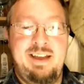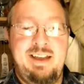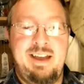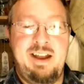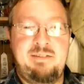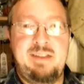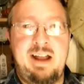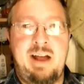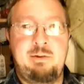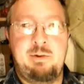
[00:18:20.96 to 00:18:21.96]
And after
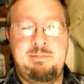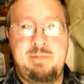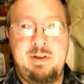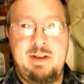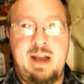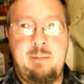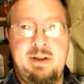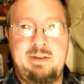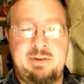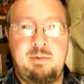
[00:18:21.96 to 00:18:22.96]
that, I've been
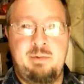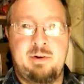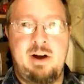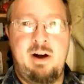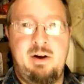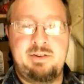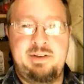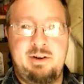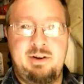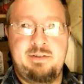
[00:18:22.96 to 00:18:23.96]
getting some more calls
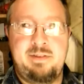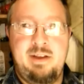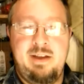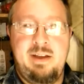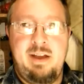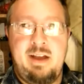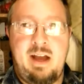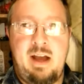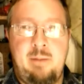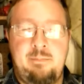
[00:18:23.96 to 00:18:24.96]
here.
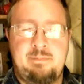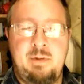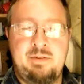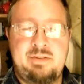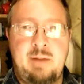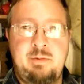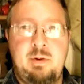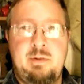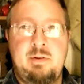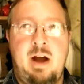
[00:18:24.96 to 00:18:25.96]
Most of the time
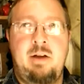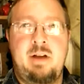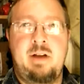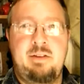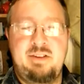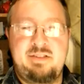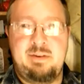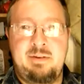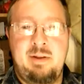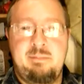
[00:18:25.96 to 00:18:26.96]
doing I
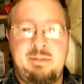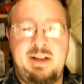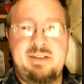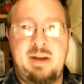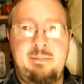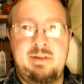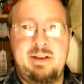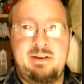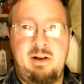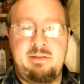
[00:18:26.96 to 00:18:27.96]
audition, a lot of times I
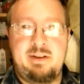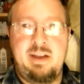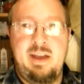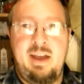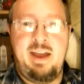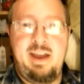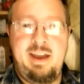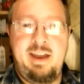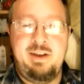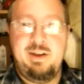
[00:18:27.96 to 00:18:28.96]
get calls like,
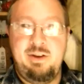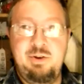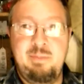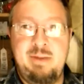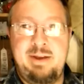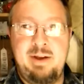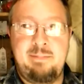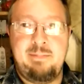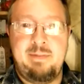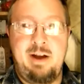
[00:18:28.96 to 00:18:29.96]
"Hey, you do makeup?"
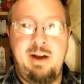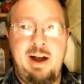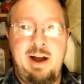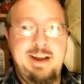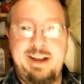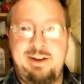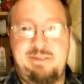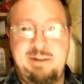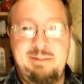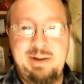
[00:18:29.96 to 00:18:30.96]
"Yeah." "I can't
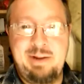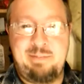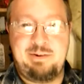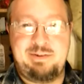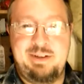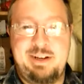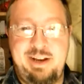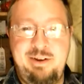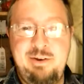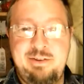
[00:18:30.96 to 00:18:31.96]
find a makeup person.
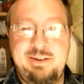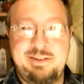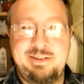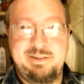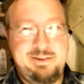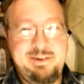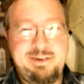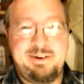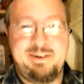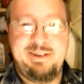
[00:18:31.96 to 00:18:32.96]
Can you do this?" "Sure."